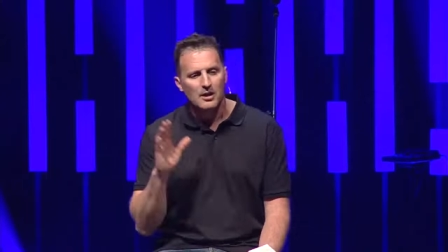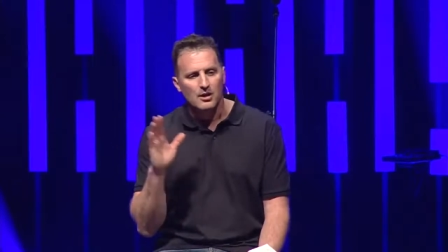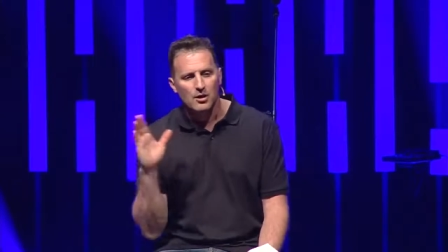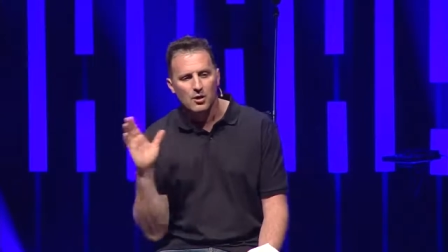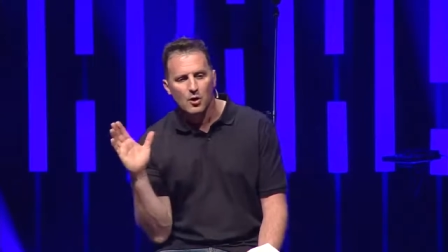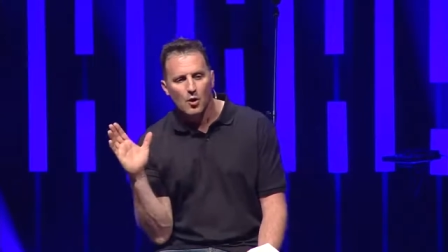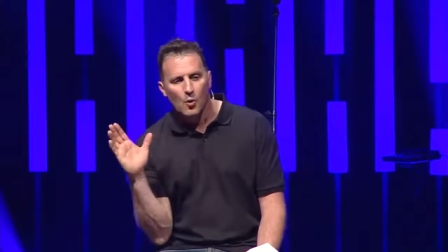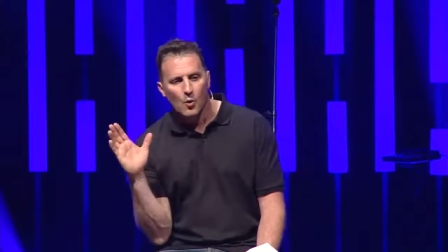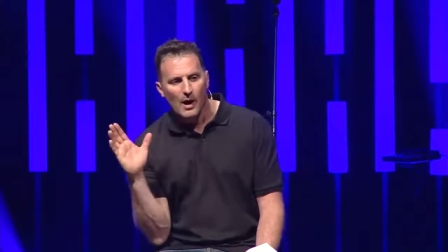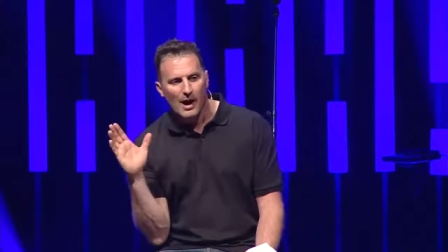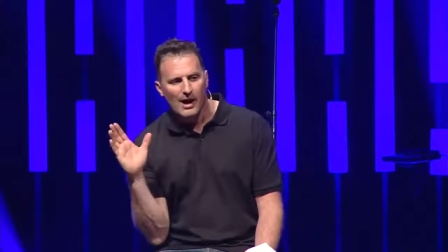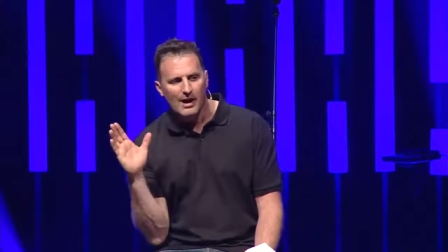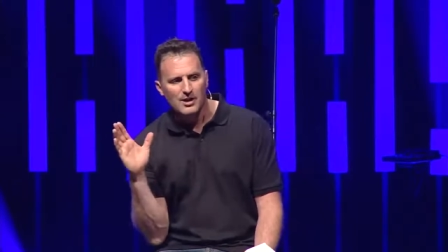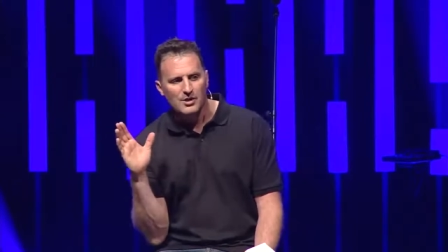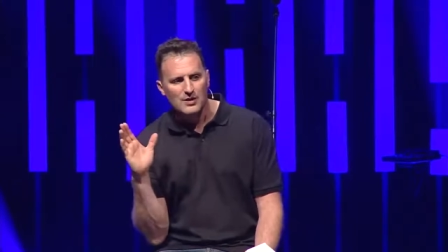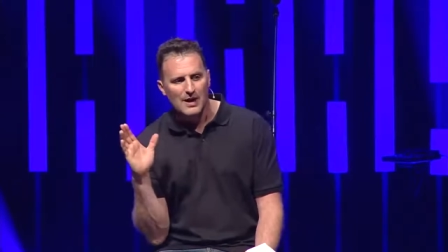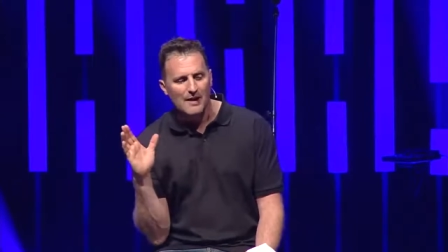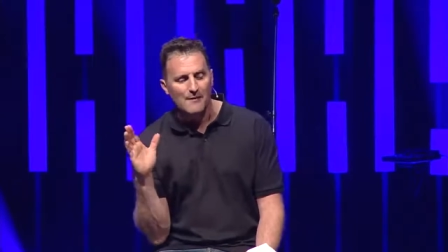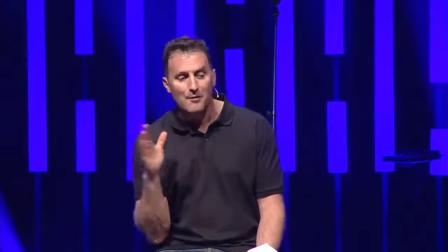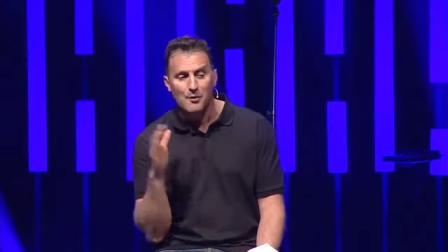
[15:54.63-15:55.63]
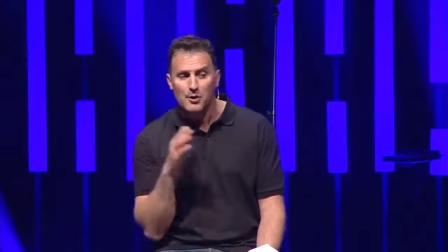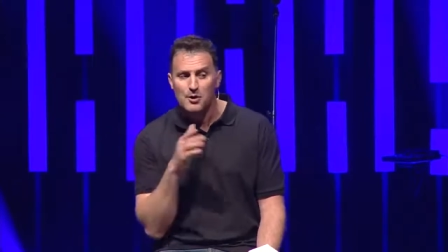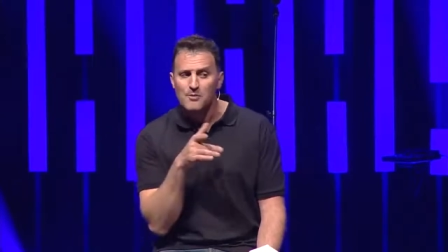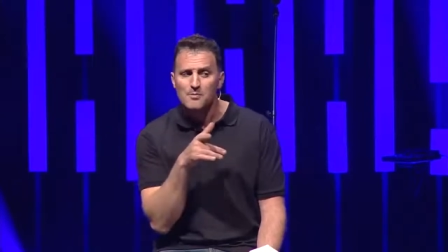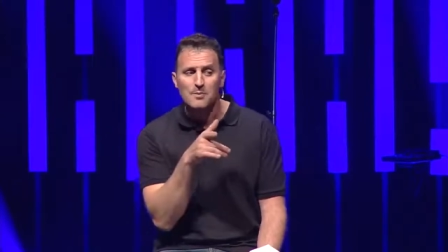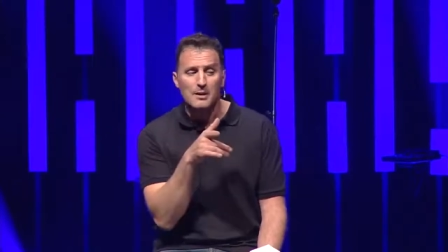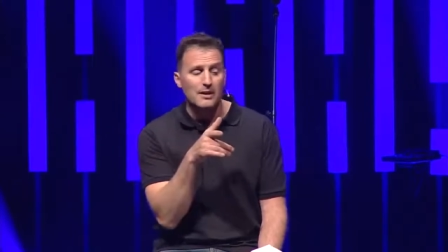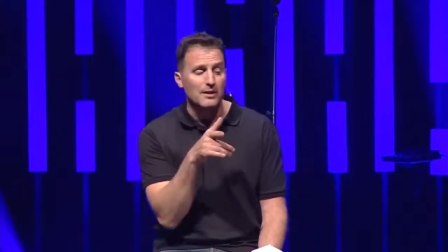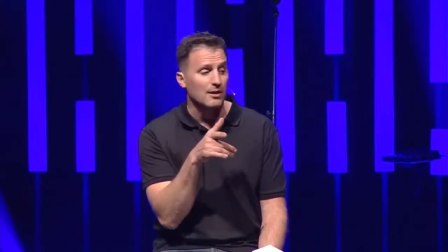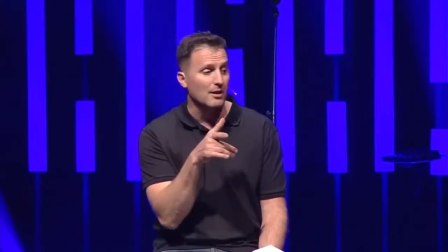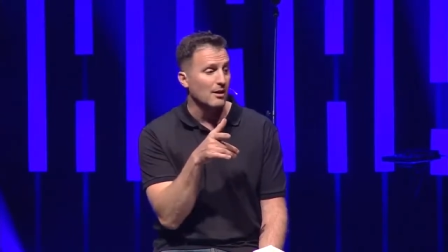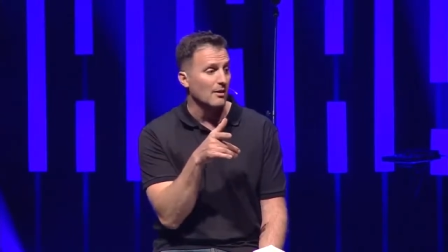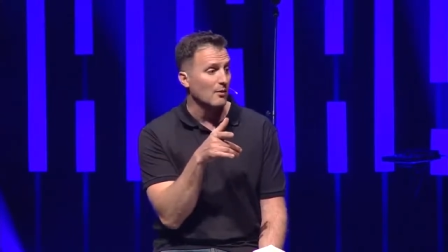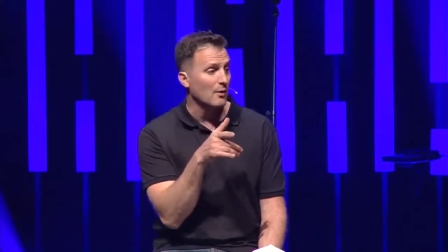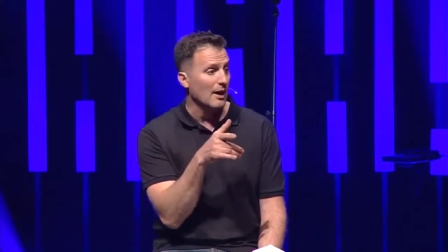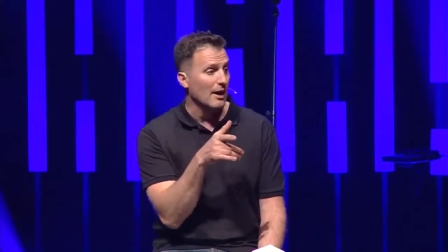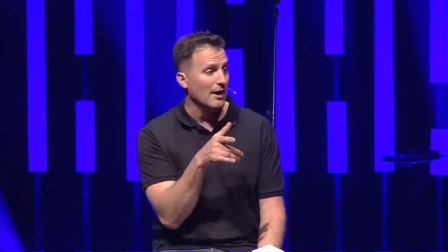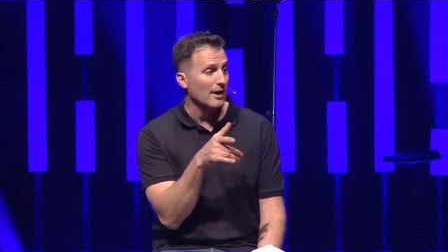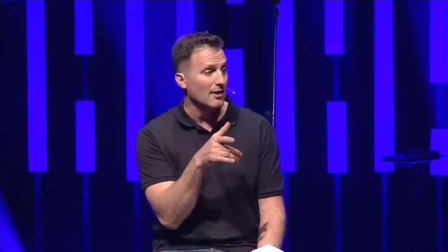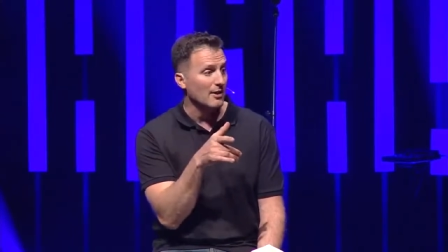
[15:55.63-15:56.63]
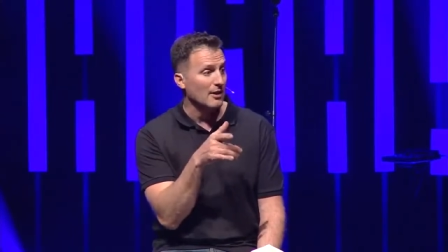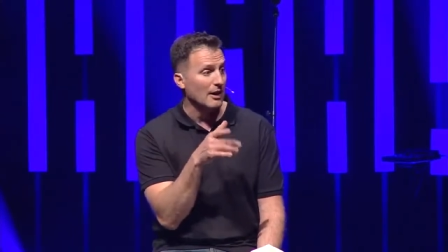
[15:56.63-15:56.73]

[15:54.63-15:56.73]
look away at traffic. You've been there, right?